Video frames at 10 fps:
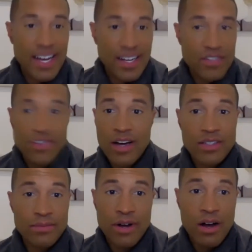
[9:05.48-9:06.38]
you nailed
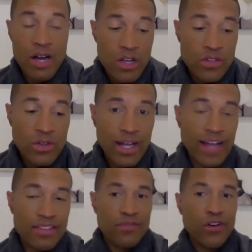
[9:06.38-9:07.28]
it, bro. So
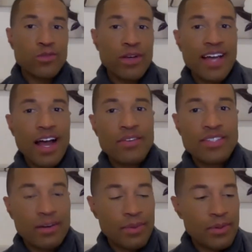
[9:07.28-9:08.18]
like the first place I always
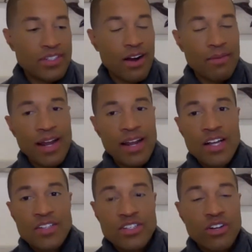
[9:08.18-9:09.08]
tell people to start, man,
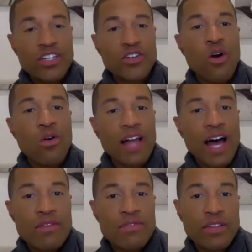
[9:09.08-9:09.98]
just look into your own
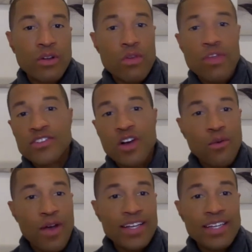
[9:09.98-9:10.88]
life. Like, there are things
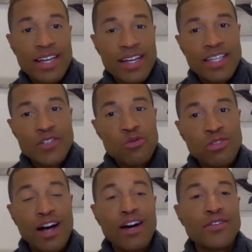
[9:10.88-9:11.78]
already that you
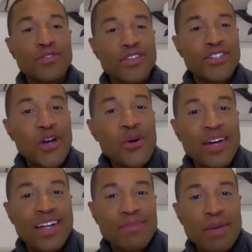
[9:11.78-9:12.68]
love
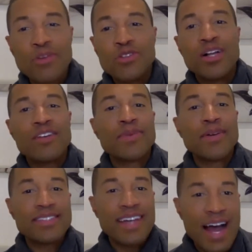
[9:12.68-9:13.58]
doing, people you love spending
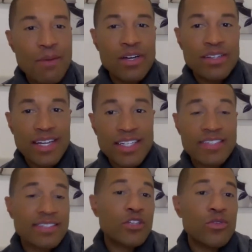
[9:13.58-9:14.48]
time with. Like, it
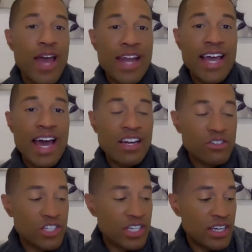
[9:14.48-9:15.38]
doesn't take you any
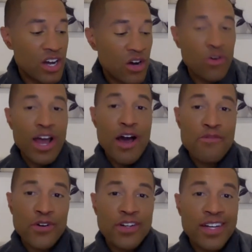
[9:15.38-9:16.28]
energy or
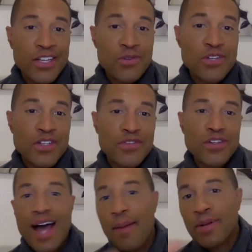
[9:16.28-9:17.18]
effort. You just feel
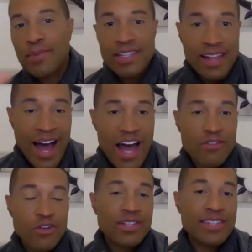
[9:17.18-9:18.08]
happy to be alive
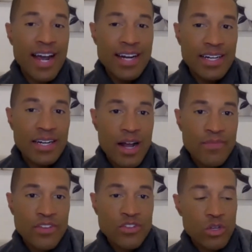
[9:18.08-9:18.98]
or excited.
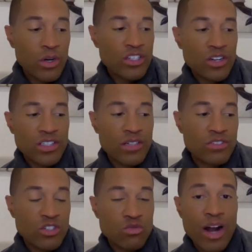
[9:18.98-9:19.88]
And so you want to start to
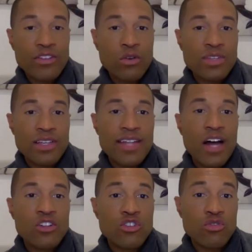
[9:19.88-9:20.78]
just write those things down,
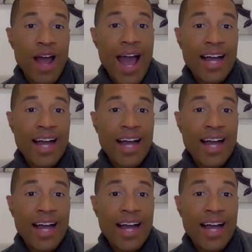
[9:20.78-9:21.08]
track